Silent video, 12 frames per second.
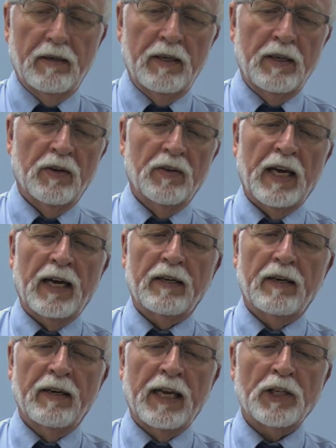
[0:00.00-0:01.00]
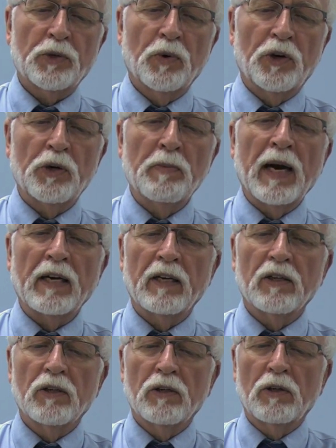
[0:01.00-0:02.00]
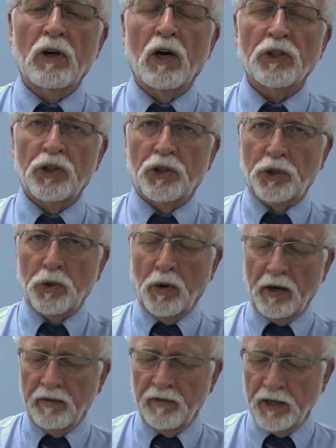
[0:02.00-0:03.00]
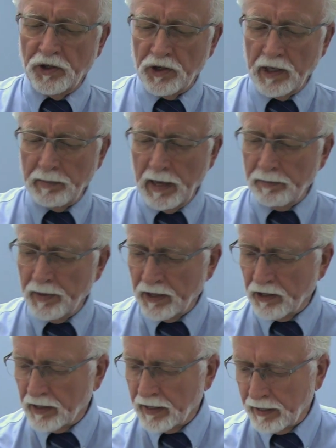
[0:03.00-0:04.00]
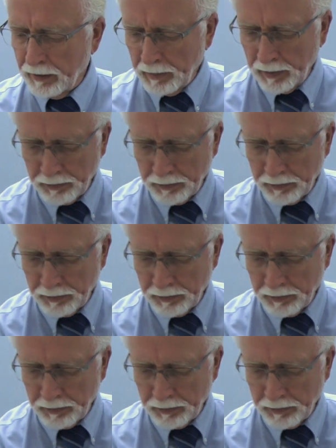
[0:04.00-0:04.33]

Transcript: you know, that, that's where you might get, cause a short eventually by bundling